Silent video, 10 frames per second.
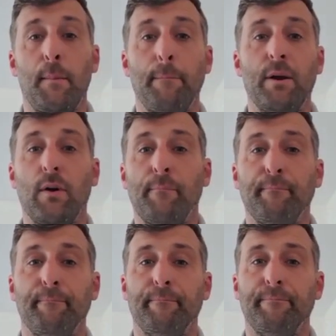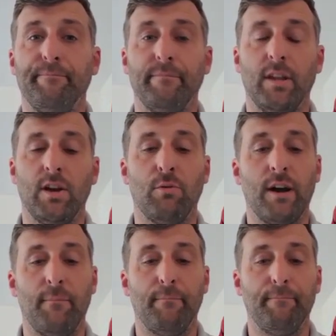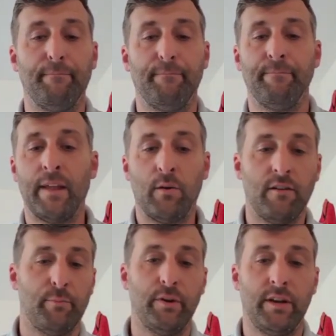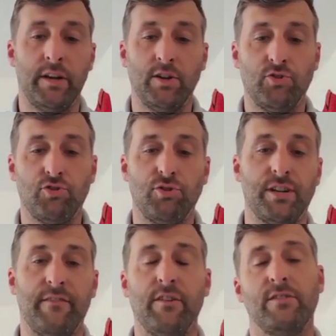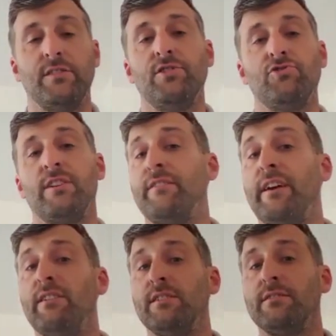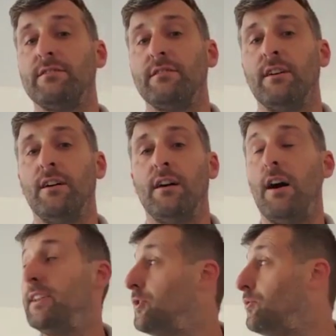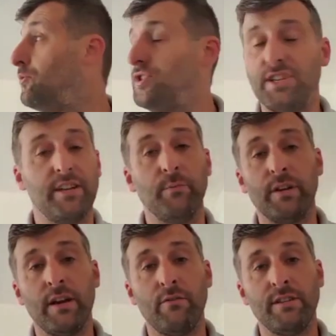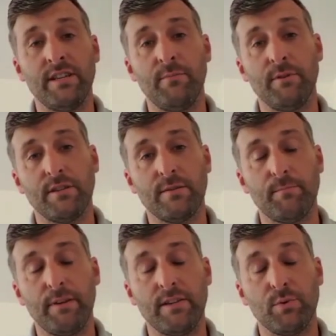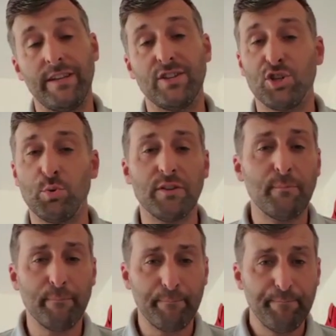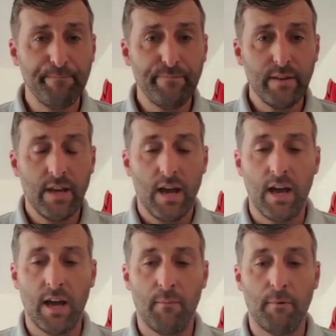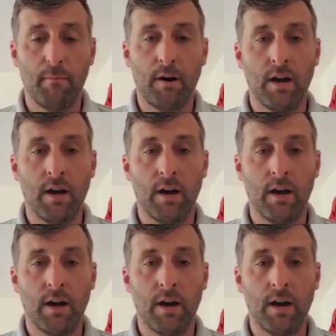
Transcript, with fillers: Big one. Gold Cup. Now I've put here Trushan versus Stradivarius. Uh, I do genuinely only see it between the two of them. Um, my